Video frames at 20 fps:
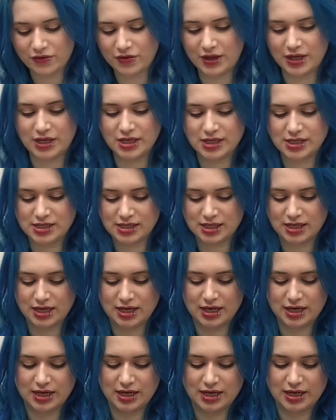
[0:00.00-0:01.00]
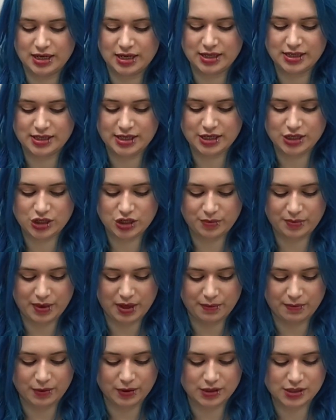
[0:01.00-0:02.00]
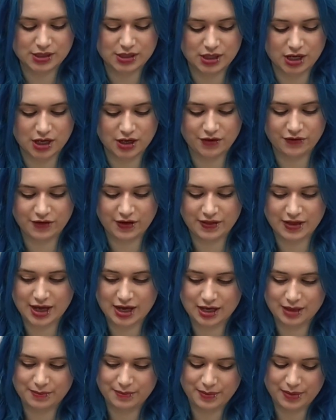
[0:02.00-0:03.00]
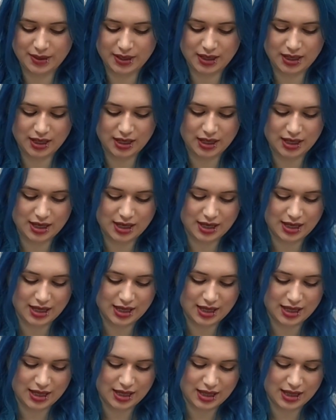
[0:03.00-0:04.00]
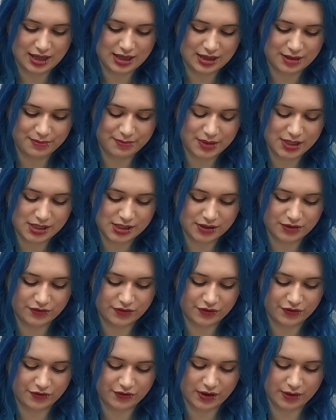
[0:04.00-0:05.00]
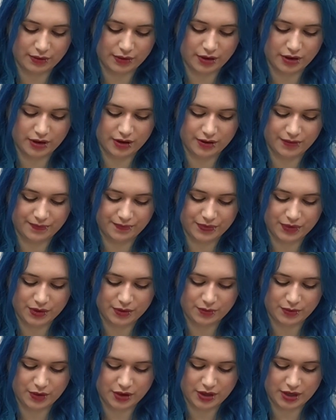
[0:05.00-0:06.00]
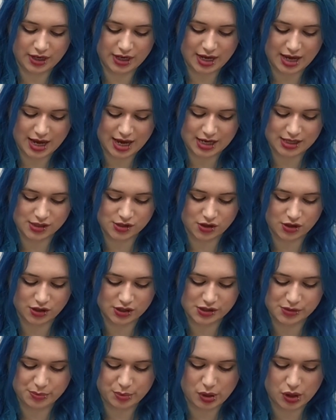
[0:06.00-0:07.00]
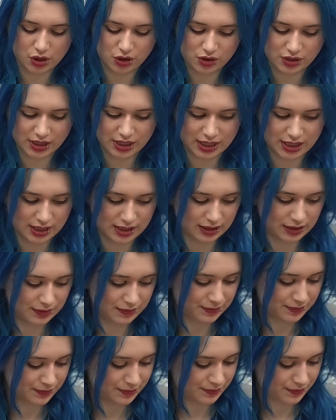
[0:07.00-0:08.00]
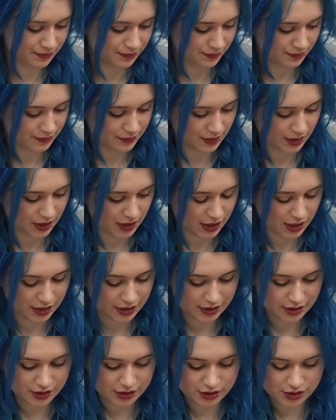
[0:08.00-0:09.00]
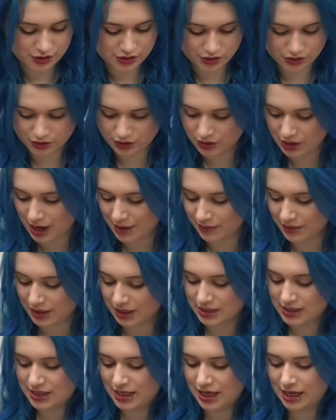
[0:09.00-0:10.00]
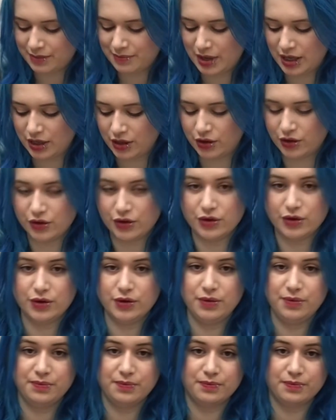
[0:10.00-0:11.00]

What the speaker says: this tissue paper stuff, and that can be the middle of the flower where it has all its pollen. So I'm going to take my glue